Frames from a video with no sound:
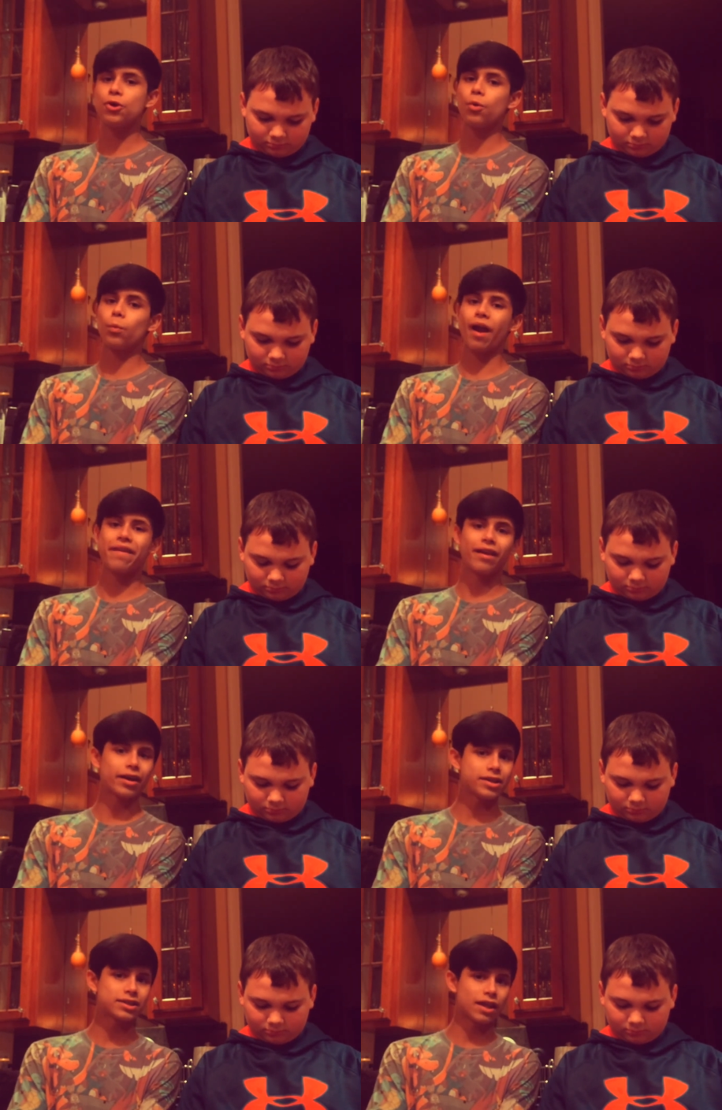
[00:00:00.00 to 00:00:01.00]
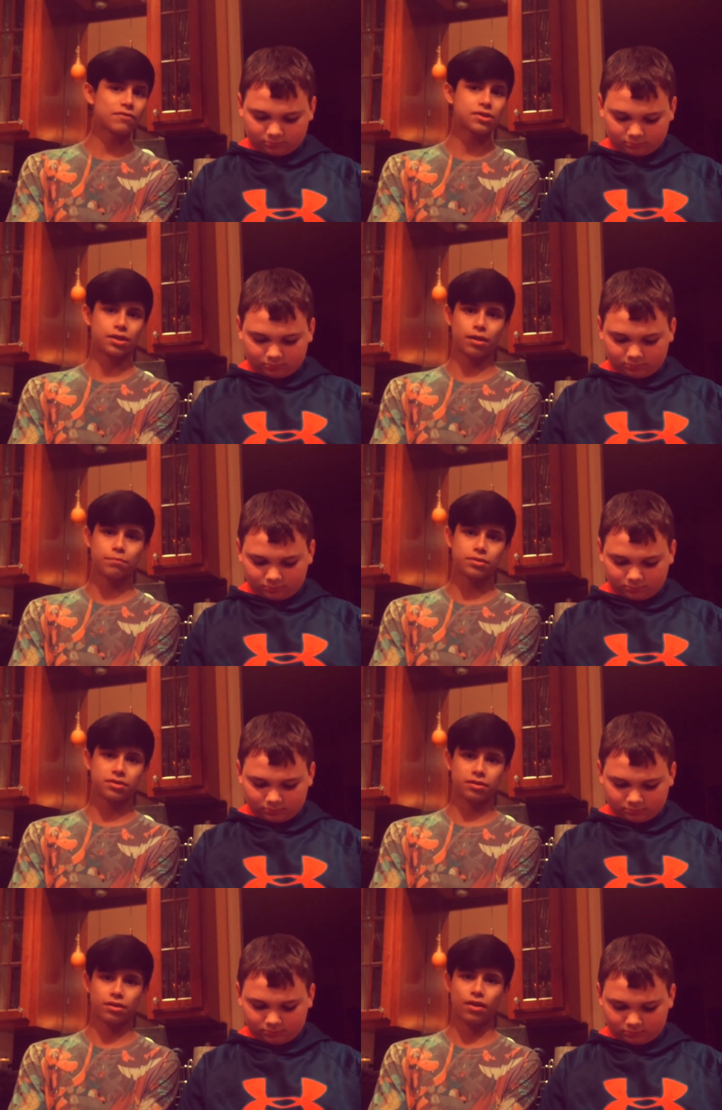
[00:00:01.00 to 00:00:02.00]
Speaker 1: new. We're at 97
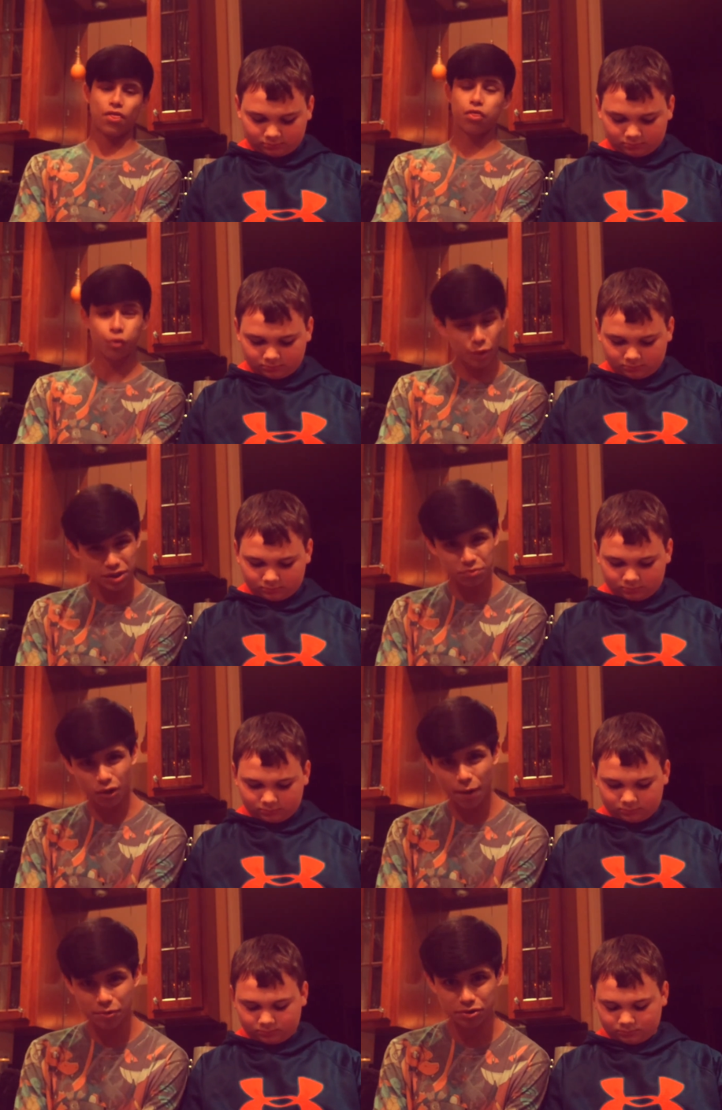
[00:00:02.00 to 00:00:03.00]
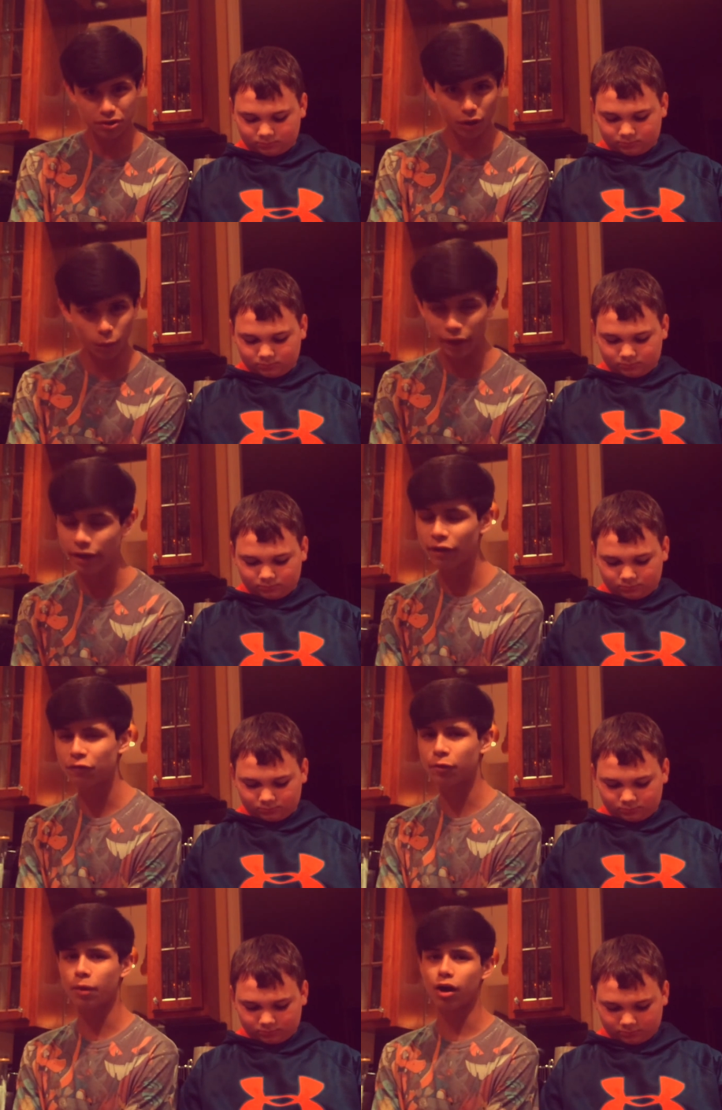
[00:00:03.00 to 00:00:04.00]
subs three subscribers away
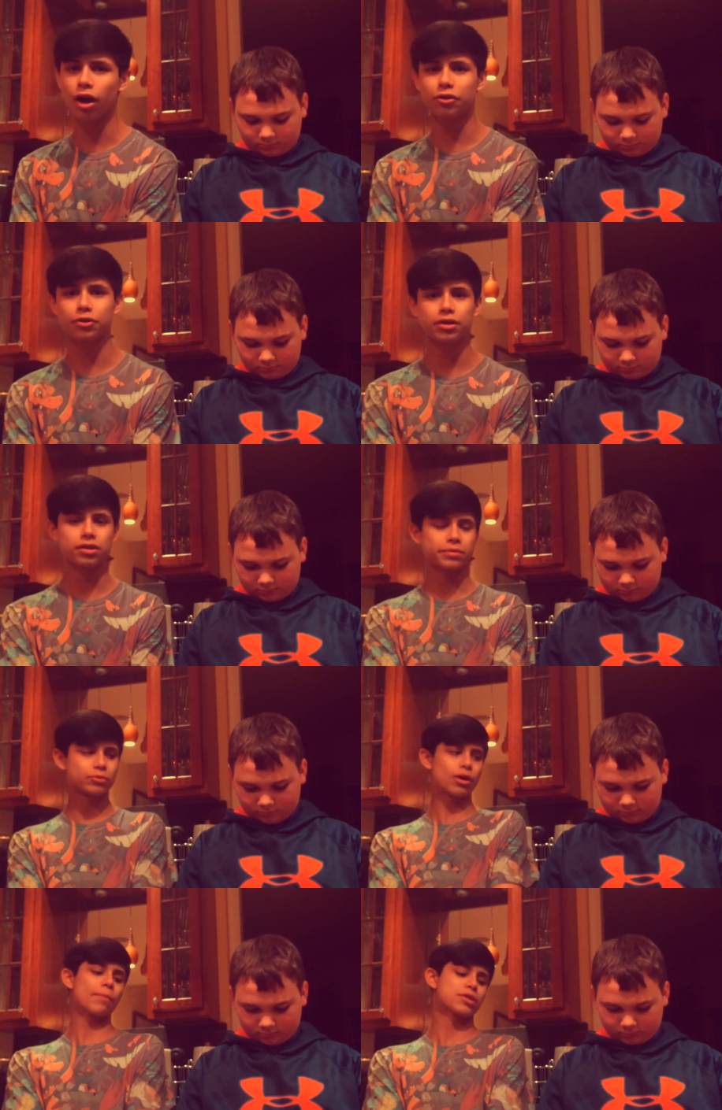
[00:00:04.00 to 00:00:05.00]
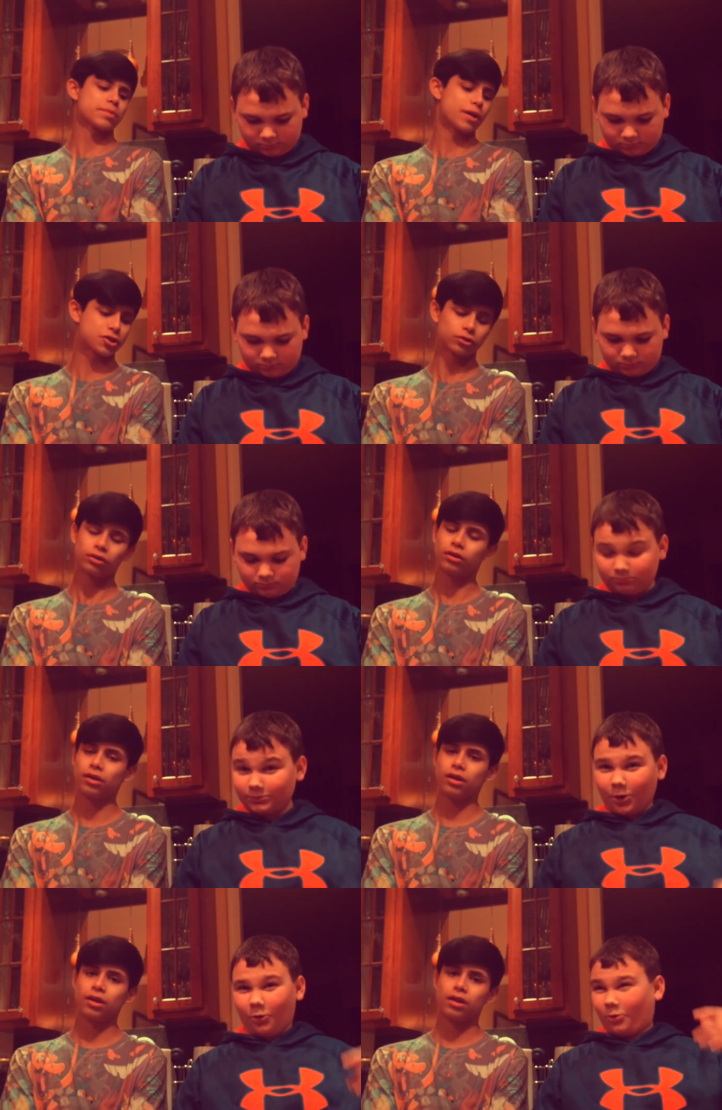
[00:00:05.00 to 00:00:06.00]
from our 100 subscriber special.
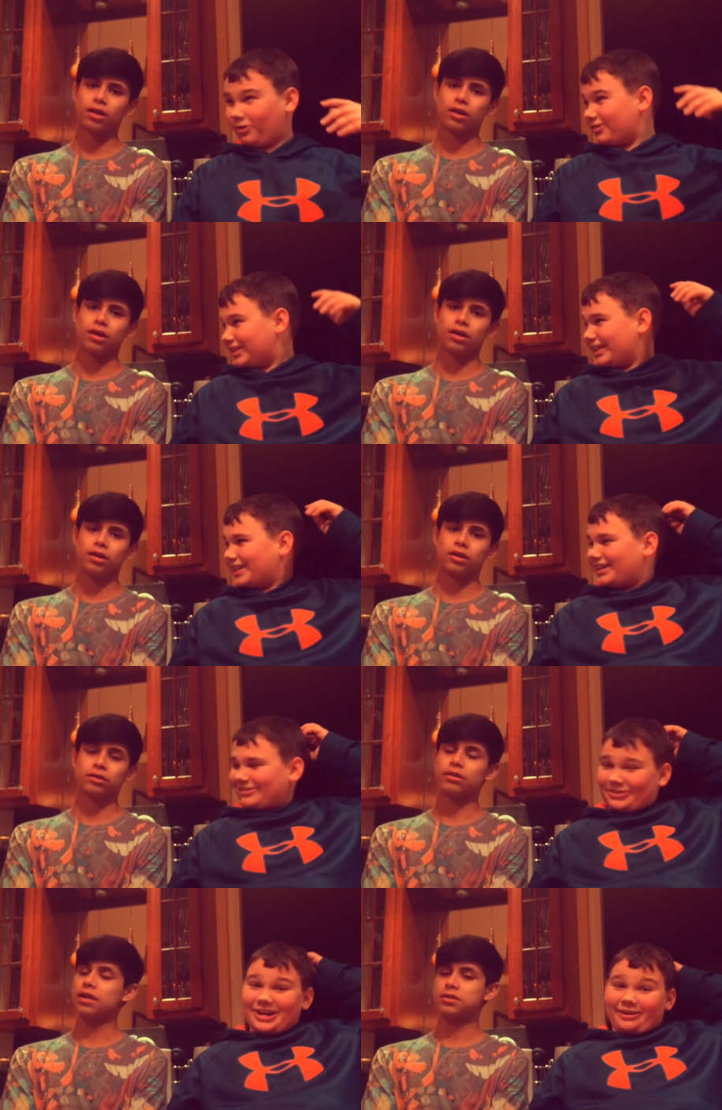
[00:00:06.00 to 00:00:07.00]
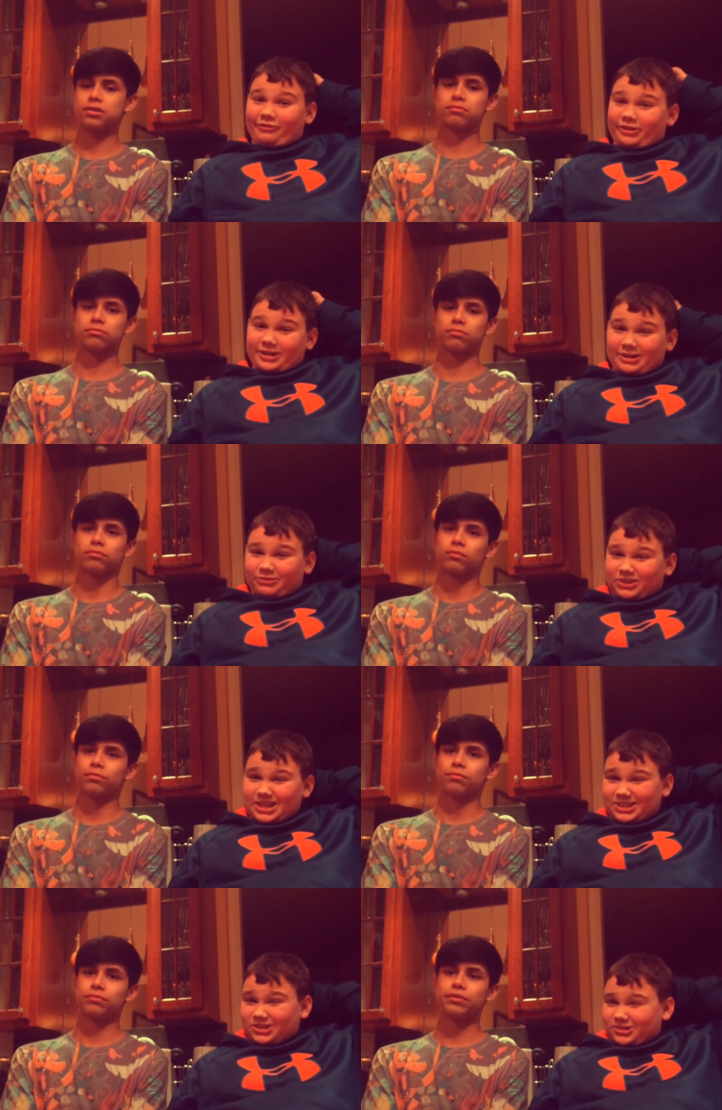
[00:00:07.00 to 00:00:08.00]
Speaker 2: Oh yeah, we that's, gotta figure out what
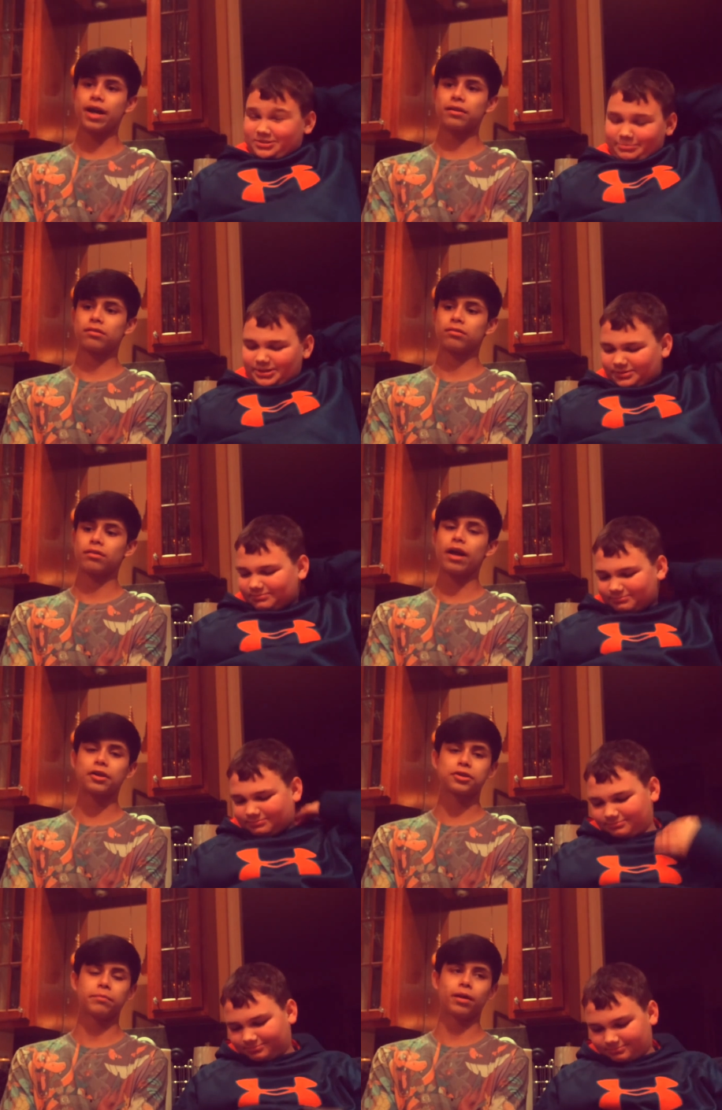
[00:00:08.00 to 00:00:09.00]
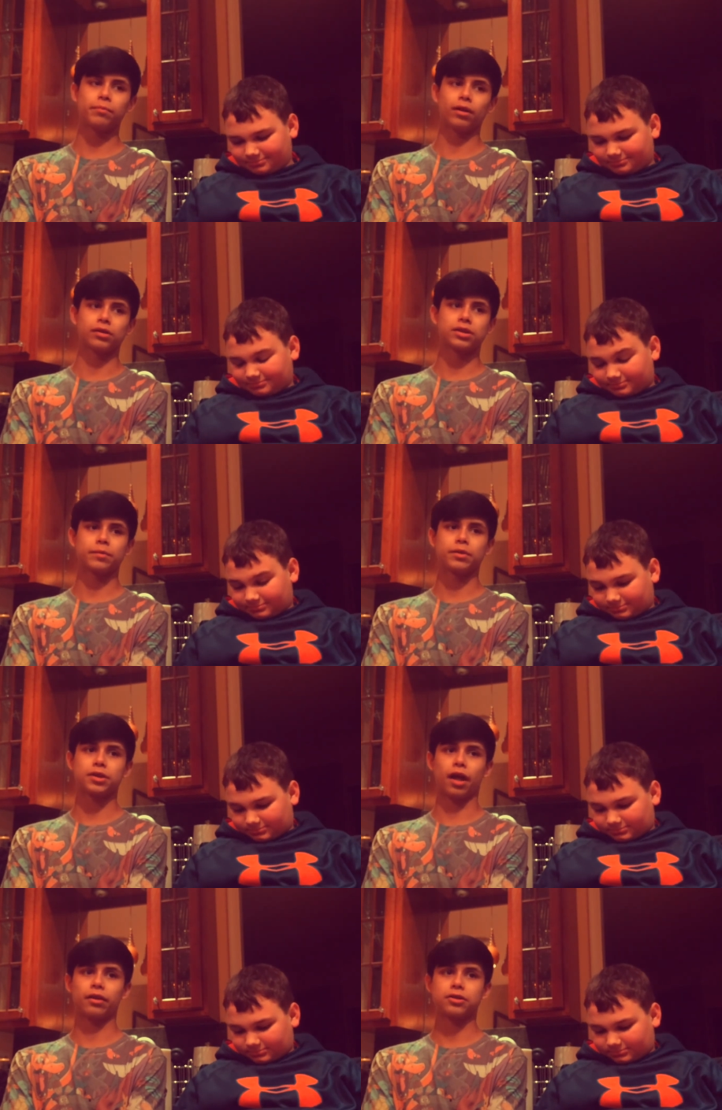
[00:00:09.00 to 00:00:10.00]
that's gonna. That
Speaker 1: be. that actually might be our
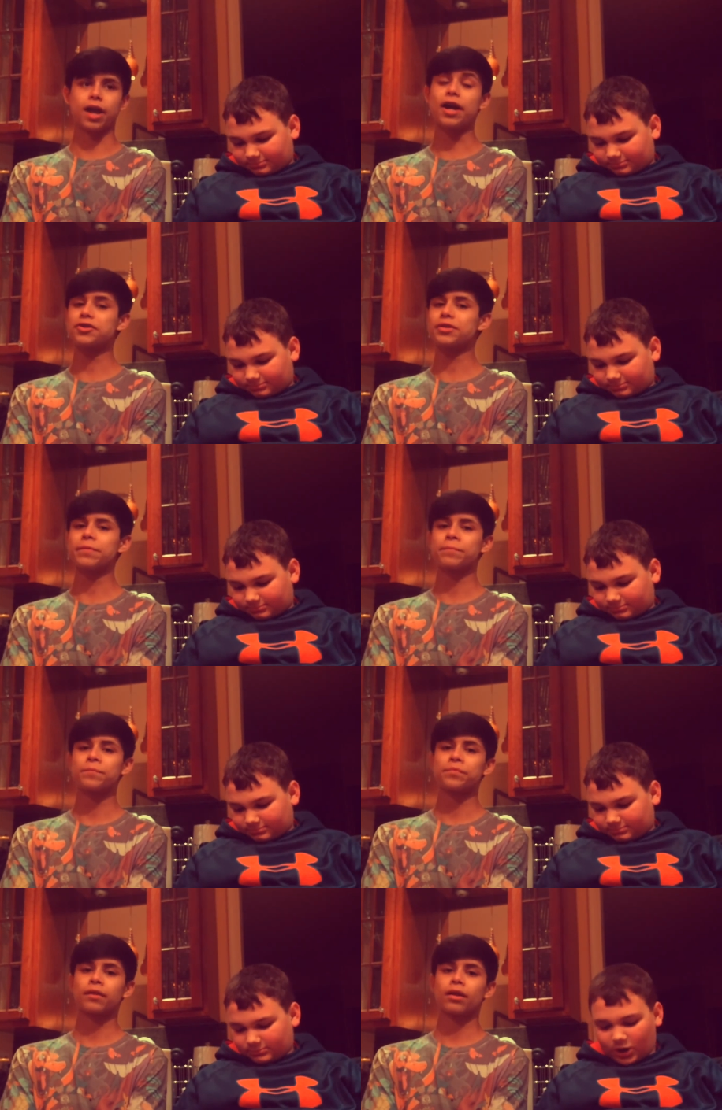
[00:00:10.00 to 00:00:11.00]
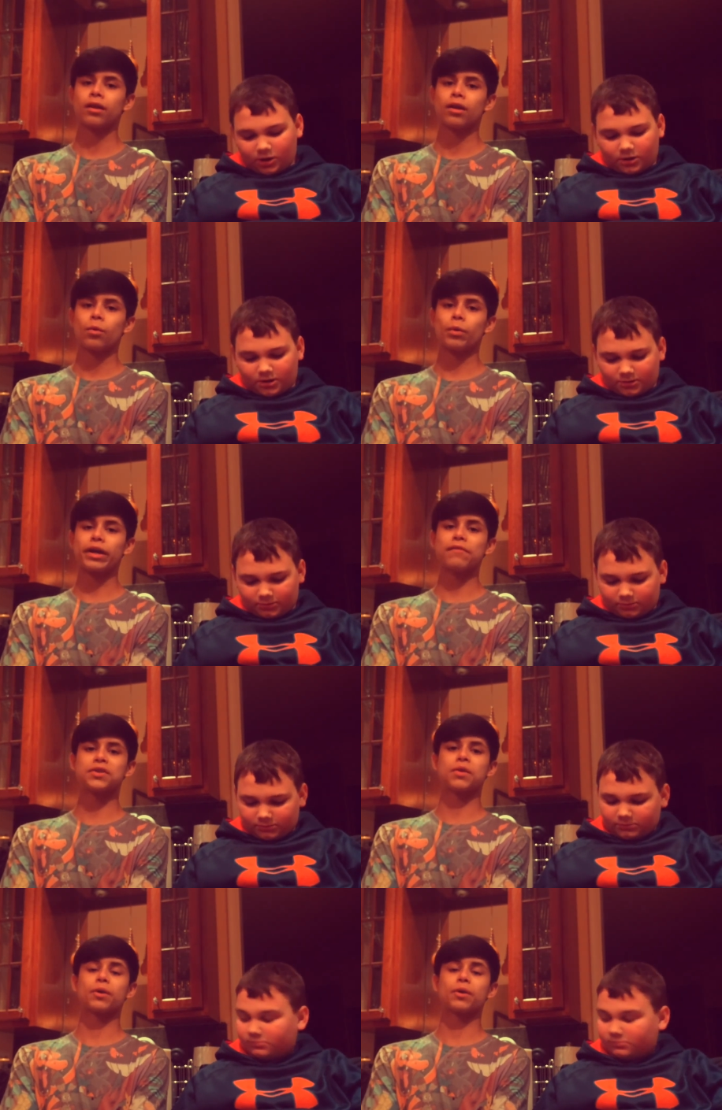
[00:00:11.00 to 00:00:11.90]
cinnamon challenge. Actually, no, no. We're gonna have a